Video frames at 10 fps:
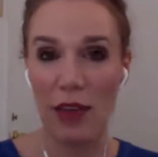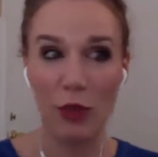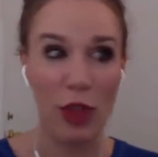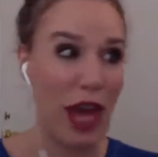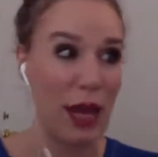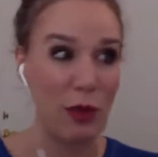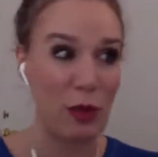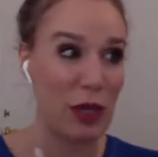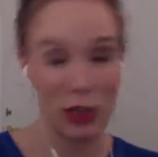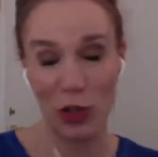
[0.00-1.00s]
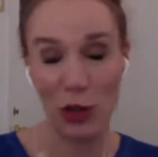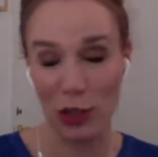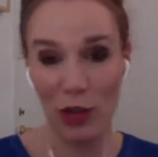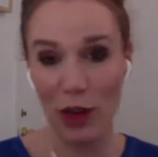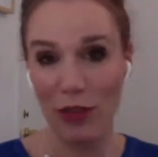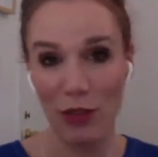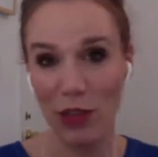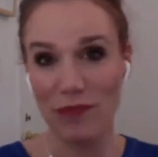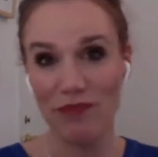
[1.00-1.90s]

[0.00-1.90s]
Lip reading: And for that, I will be eternally grateful.